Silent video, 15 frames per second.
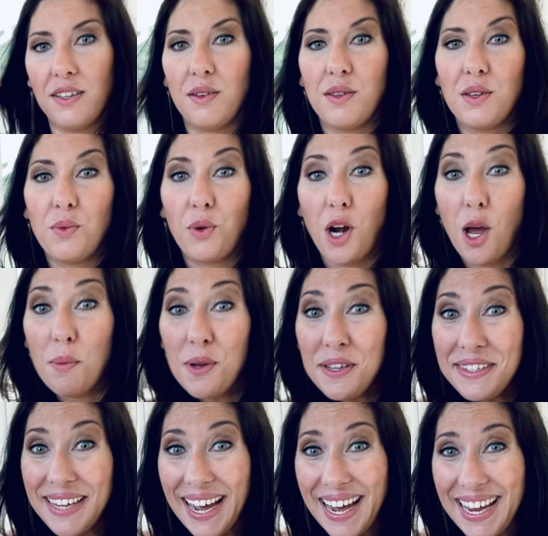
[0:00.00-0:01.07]
so we're
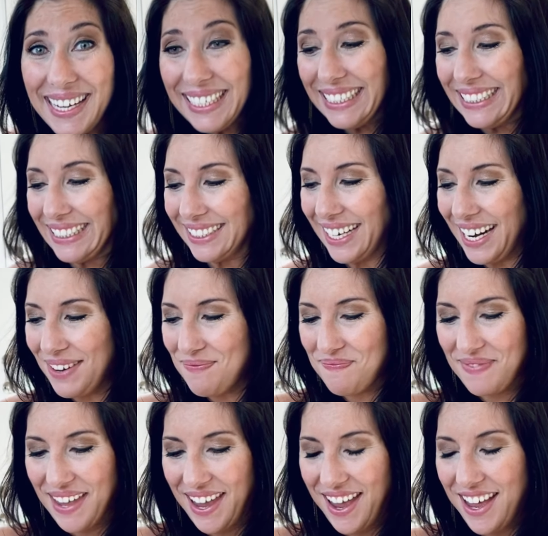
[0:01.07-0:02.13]
almost done,
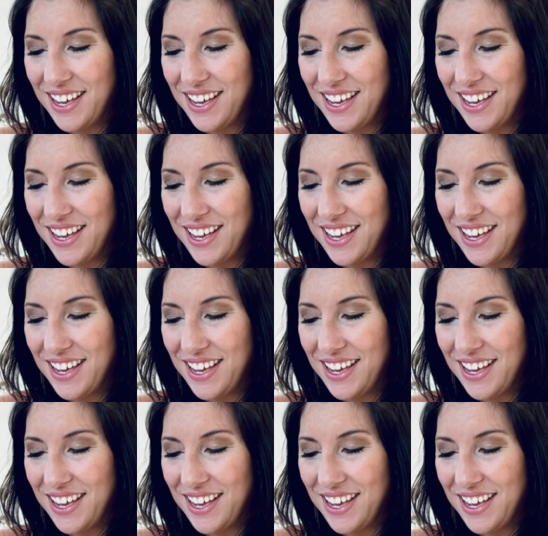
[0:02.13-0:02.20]
okay?